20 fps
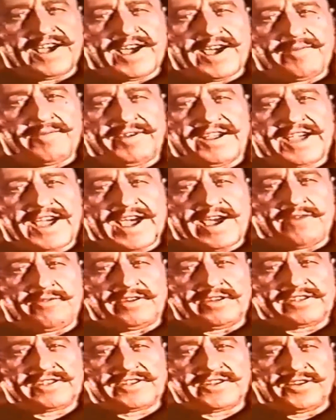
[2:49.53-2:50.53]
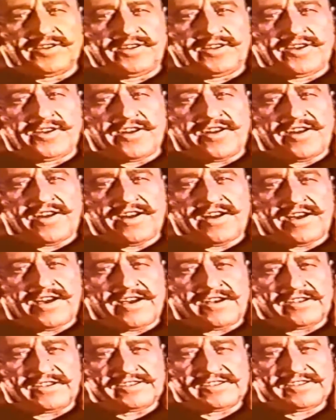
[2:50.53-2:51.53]
I'm the guy what stole your
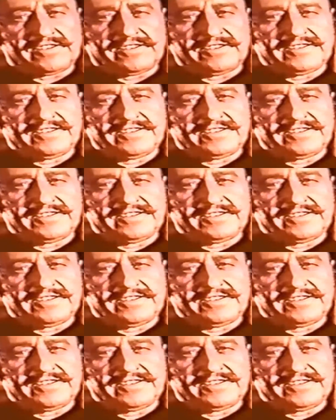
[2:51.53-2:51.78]
horse.